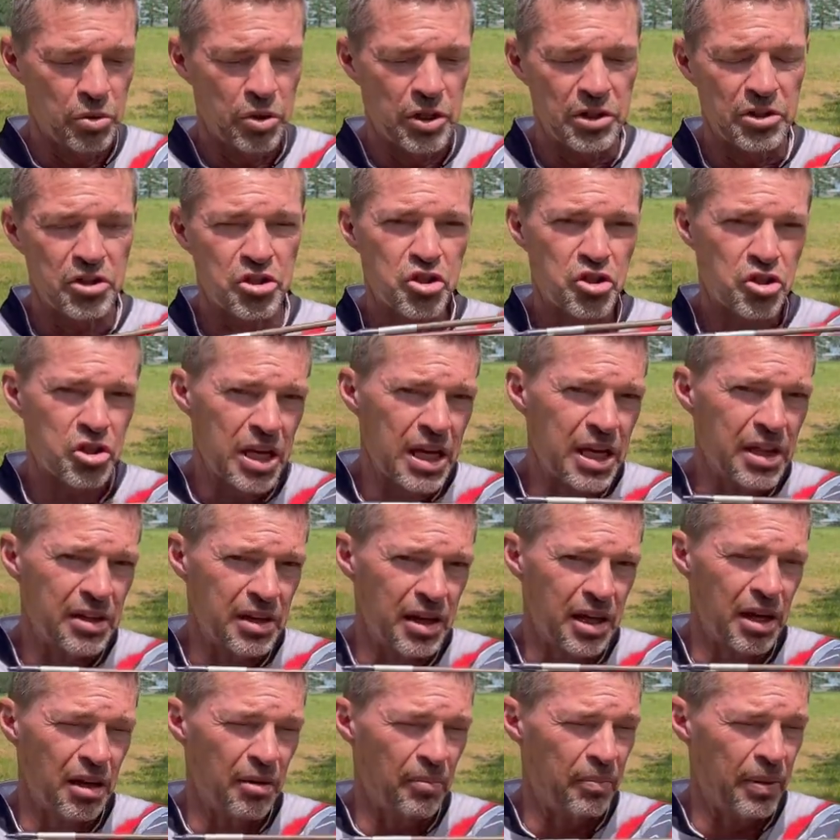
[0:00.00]
can see
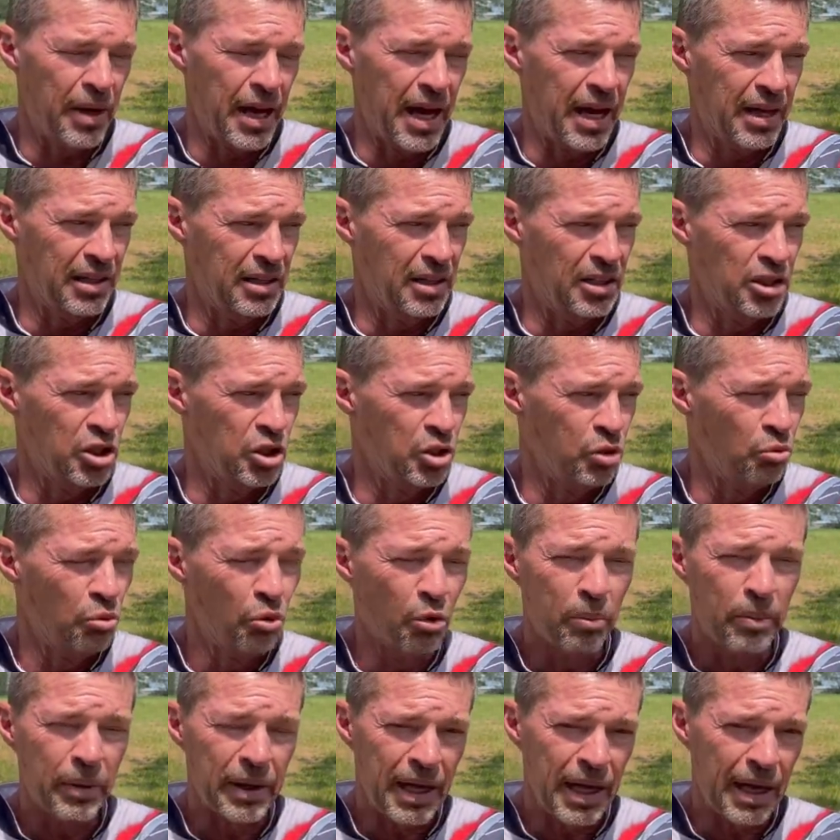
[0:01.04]
the impact and you
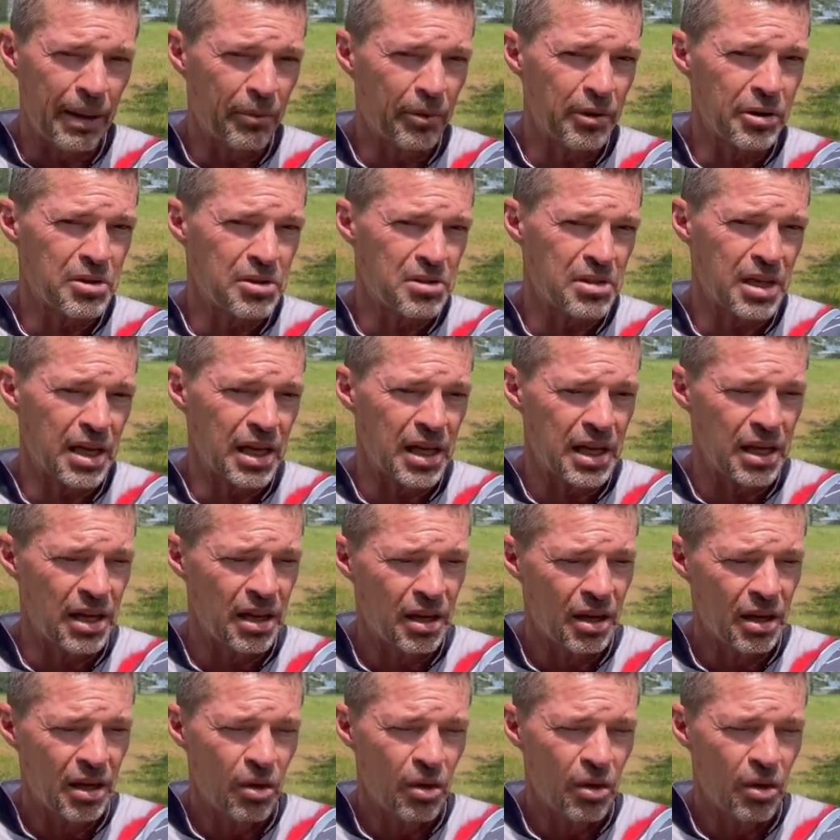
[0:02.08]
will be able to see